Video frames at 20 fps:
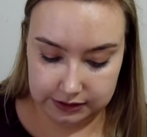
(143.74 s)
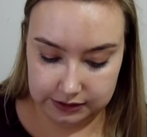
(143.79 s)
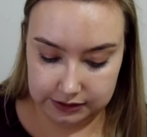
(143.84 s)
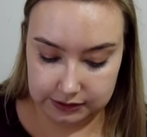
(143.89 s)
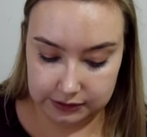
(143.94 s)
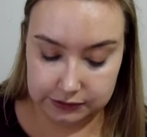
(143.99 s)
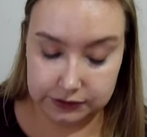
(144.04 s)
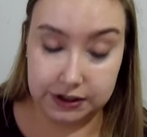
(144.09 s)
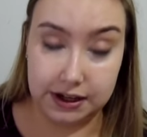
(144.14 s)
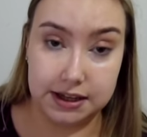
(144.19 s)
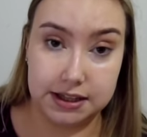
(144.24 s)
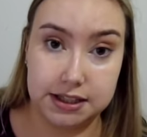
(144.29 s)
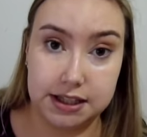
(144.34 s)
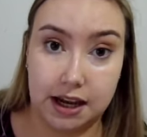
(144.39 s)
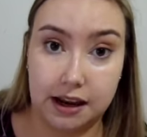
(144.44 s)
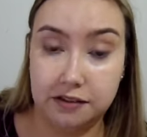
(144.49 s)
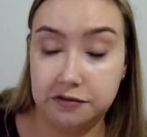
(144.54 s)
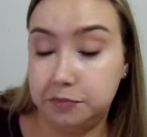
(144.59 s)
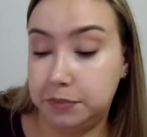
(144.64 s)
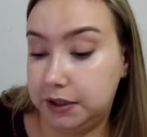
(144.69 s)
So yes,
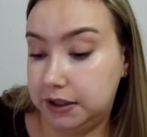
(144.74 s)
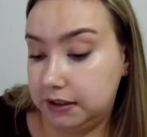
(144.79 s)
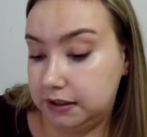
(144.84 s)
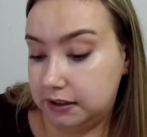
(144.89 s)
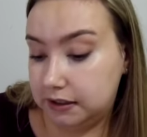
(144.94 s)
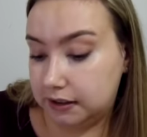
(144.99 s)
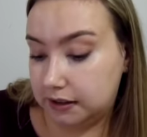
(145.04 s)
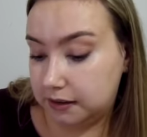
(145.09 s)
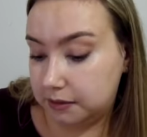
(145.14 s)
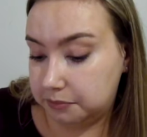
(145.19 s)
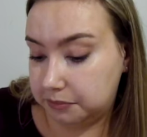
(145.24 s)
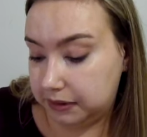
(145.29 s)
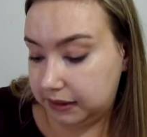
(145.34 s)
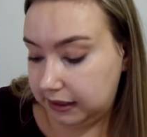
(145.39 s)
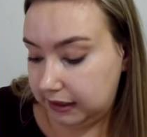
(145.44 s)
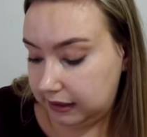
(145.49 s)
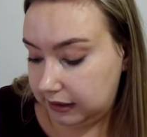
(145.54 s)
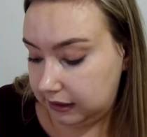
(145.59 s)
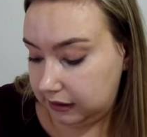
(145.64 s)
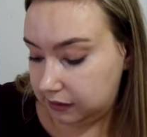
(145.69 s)
I've been
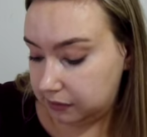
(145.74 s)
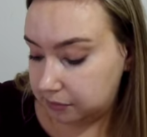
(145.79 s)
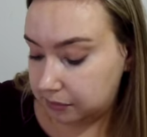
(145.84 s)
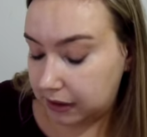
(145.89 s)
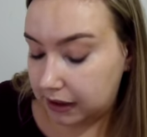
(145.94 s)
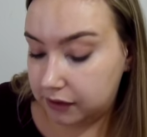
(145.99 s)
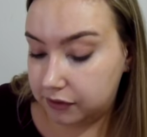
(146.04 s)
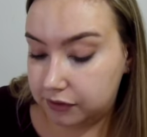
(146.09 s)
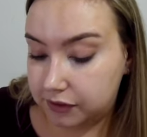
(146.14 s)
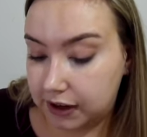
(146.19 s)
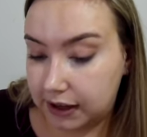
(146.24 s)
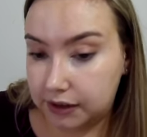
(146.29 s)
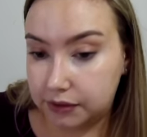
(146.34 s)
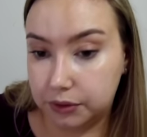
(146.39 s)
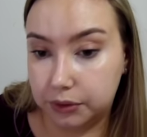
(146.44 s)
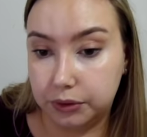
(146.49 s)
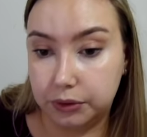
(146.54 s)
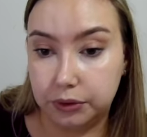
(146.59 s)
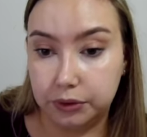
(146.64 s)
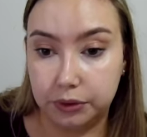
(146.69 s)
completing my
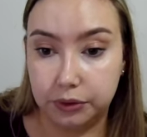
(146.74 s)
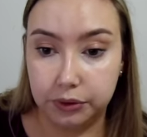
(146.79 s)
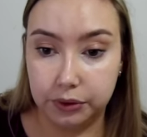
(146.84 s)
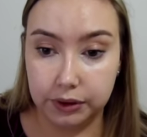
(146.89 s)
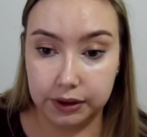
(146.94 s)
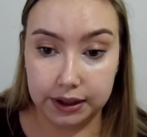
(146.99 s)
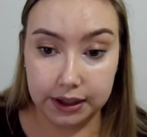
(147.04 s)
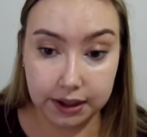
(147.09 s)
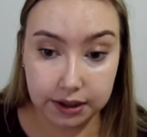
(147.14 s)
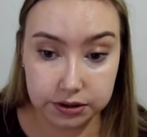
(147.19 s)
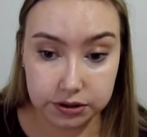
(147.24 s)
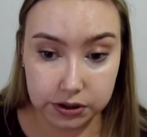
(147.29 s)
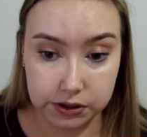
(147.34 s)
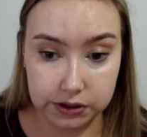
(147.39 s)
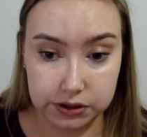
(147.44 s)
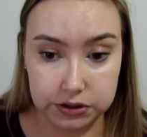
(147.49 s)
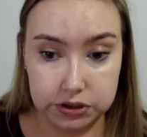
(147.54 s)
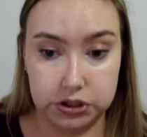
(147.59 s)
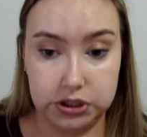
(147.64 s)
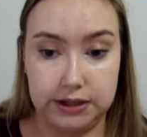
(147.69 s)
final
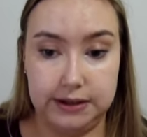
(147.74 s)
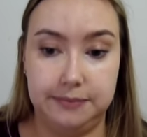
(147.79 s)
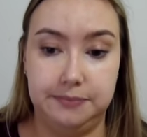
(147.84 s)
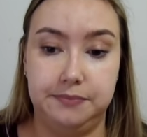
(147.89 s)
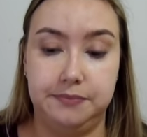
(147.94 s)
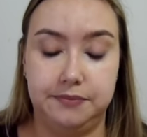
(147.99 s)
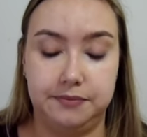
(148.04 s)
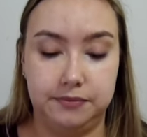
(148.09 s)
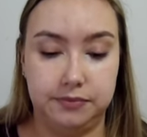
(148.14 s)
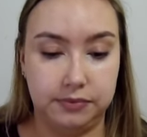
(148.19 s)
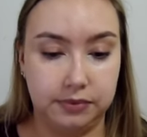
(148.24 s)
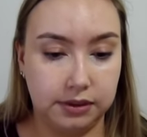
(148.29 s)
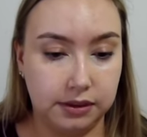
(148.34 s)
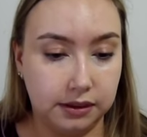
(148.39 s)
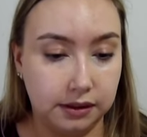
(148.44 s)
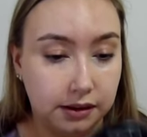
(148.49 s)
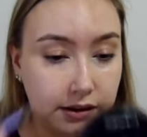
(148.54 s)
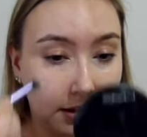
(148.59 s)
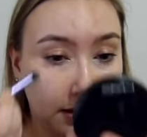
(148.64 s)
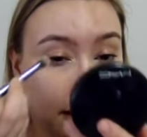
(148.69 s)
internship
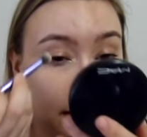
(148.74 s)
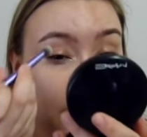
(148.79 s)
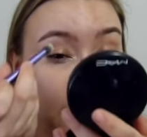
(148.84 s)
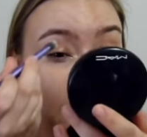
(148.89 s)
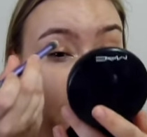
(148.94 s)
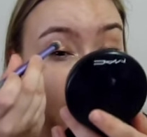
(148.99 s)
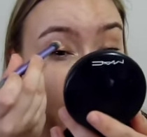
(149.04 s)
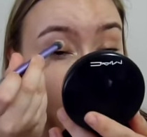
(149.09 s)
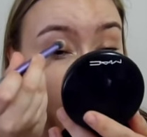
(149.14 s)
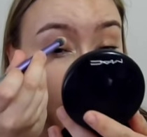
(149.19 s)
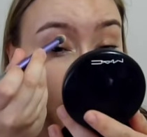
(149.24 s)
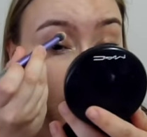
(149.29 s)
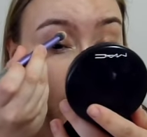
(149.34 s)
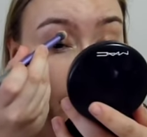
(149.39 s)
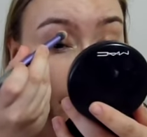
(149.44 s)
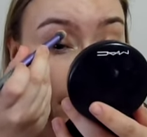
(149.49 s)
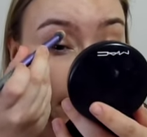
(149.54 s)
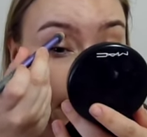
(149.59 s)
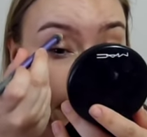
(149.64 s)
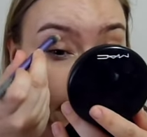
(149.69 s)
and
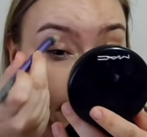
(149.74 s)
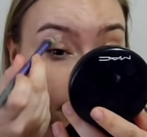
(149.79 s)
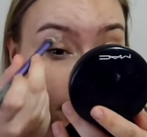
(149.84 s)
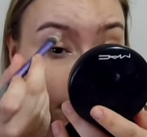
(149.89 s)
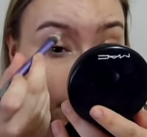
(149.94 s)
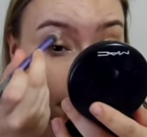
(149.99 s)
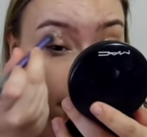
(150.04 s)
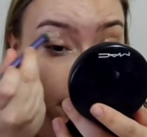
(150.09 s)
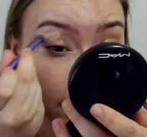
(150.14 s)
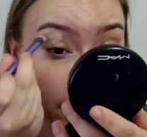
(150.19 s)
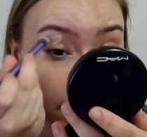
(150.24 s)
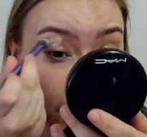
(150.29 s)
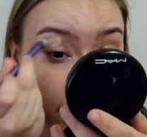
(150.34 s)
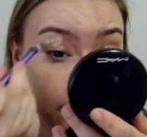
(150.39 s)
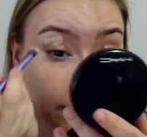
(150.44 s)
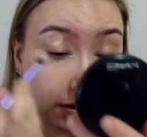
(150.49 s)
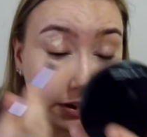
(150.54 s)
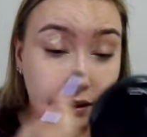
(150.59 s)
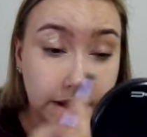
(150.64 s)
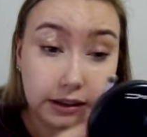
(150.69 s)
placement over
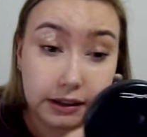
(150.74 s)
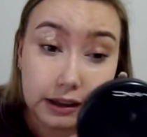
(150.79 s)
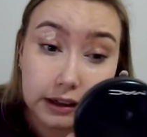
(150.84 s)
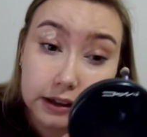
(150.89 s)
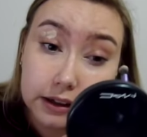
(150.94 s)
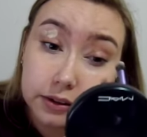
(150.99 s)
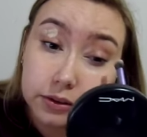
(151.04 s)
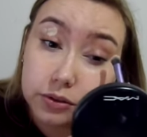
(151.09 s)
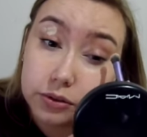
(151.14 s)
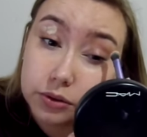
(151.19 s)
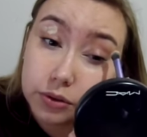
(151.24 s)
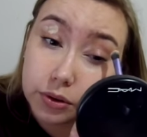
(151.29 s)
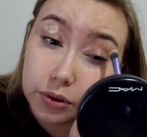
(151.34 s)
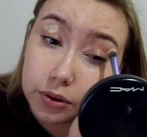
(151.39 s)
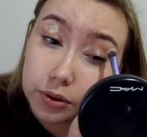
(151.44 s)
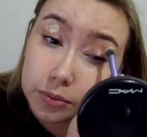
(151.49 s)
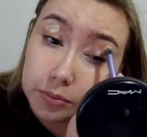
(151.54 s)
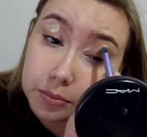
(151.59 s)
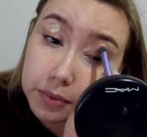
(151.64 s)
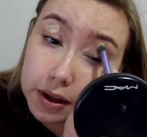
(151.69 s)
the last 2
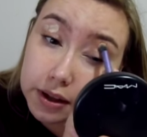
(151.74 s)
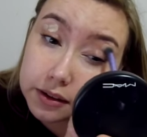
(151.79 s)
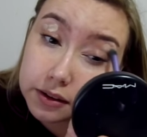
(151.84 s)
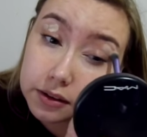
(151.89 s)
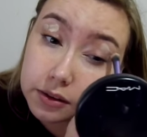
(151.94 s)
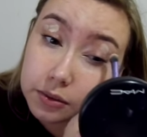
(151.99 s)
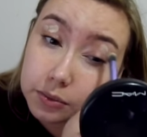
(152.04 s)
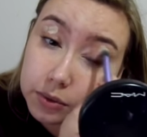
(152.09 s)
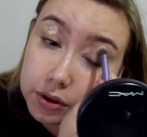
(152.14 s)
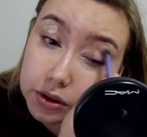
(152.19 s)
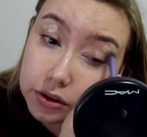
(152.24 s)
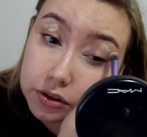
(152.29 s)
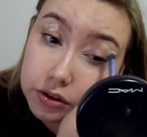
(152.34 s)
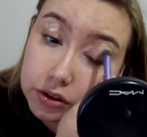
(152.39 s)
months, which